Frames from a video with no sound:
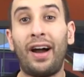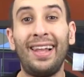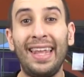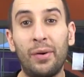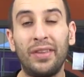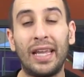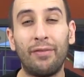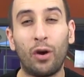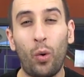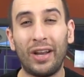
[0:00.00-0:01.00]
Finally, I want to
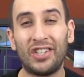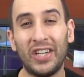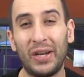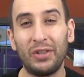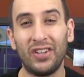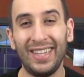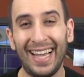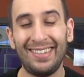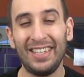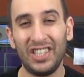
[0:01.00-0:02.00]
give a quick shout out to
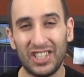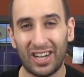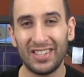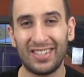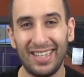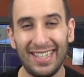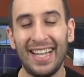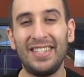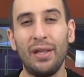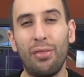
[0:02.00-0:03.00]
Nancy Johnson.
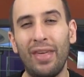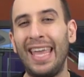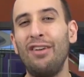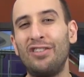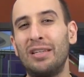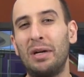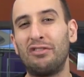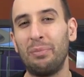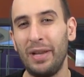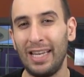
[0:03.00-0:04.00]
Nancy, thank you so much
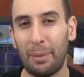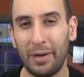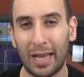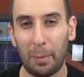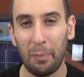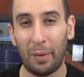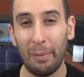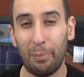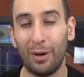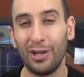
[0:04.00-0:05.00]
for picking picking up a copy of my
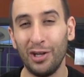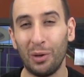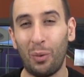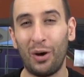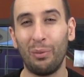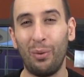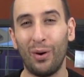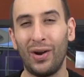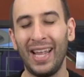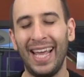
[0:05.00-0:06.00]
book, Your One
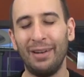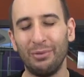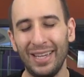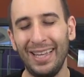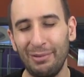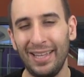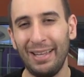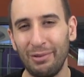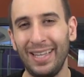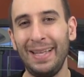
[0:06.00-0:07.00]
Word. It really,
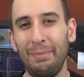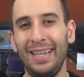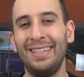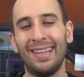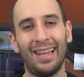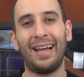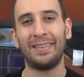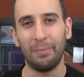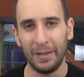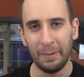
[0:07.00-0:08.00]
really, really means a
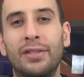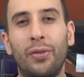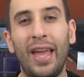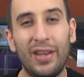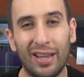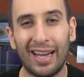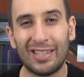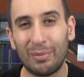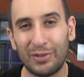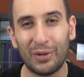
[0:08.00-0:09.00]
lot to me. So thank you
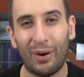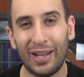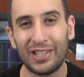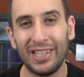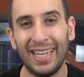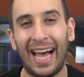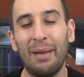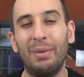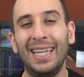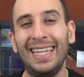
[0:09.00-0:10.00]
guys so much for watching. I
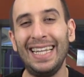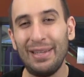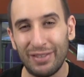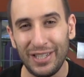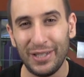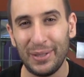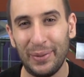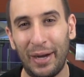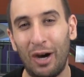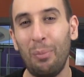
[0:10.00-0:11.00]
believe in
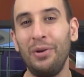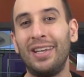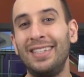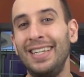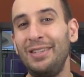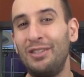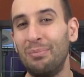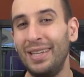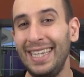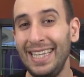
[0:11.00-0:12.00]
you. I hope you continue to
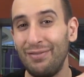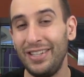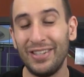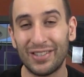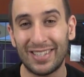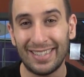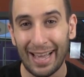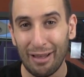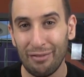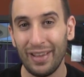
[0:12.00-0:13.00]
believe in
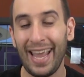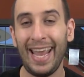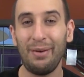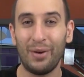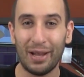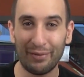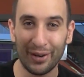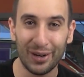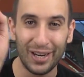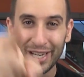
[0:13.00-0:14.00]
yourself and
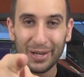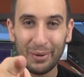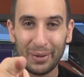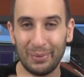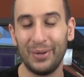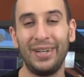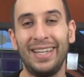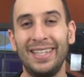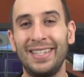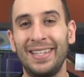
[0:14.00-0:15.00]
whatever your one word
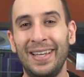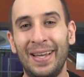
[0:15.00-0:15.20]
is.